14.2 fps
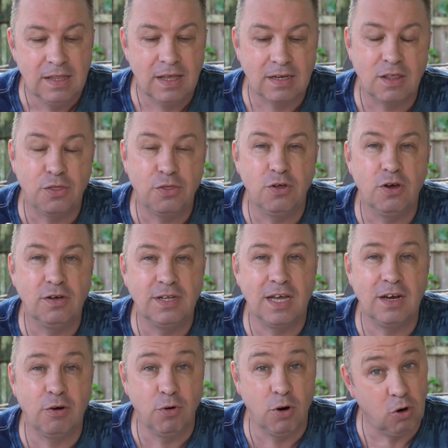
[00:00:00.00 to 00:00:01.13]
That's the third day
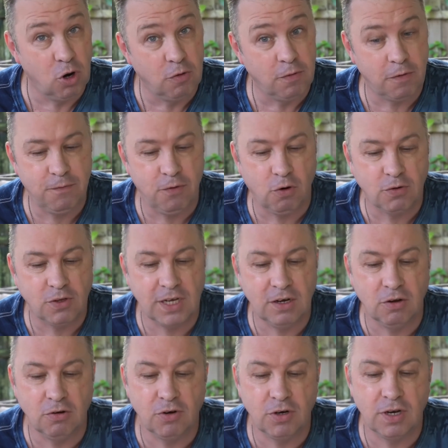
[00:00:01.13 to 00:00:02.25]
in a row over fourteen
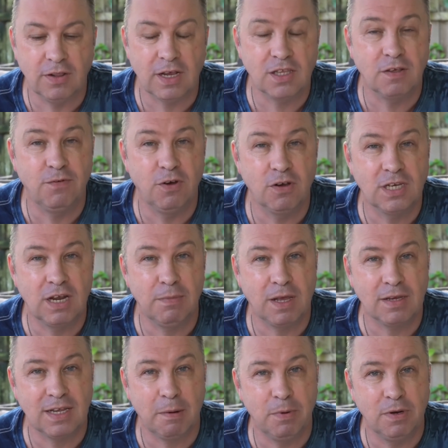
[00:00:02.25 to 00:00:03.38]
hundred, and that's the first time
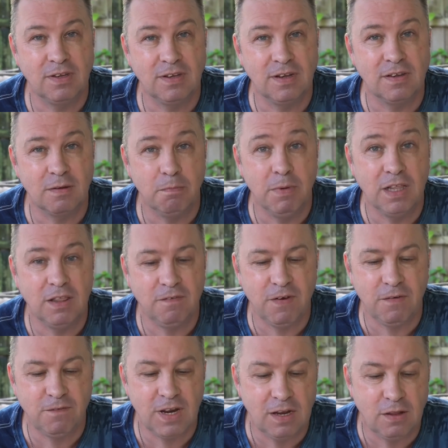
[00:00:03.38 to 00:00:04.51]
that's happened since May the
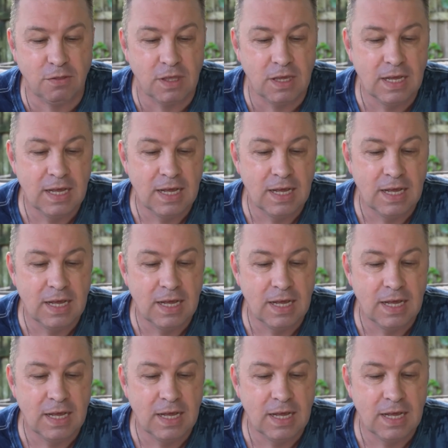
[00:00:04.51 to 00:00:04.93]
fifteenth.